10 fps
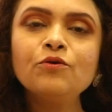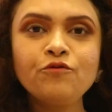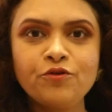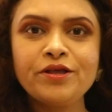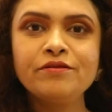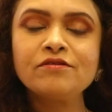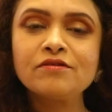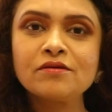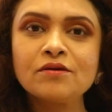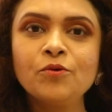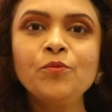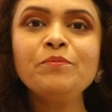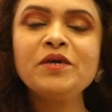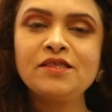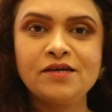friends,
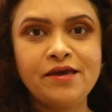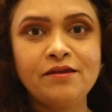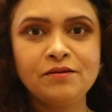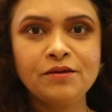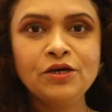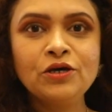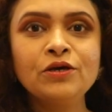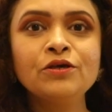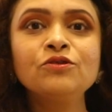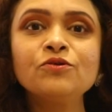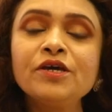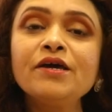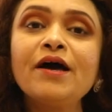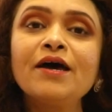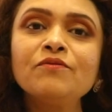we meet again.
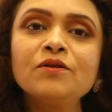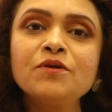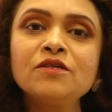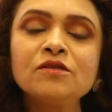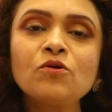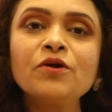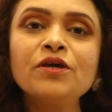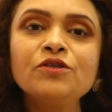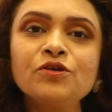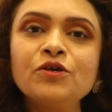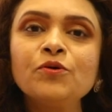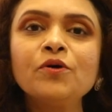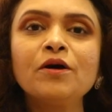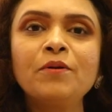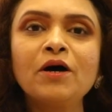Today I will be talking to
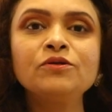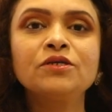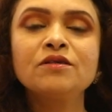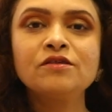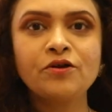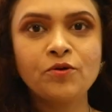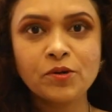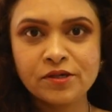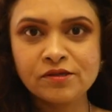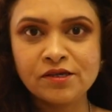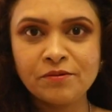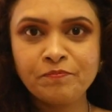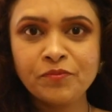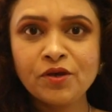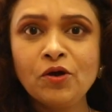you about surrogacy.
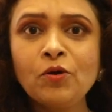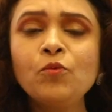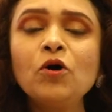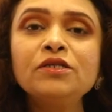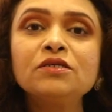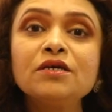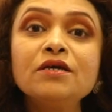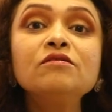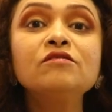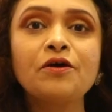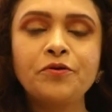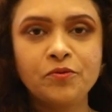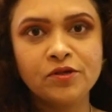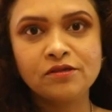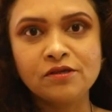What is
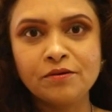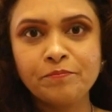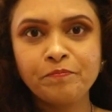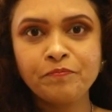surrogacy?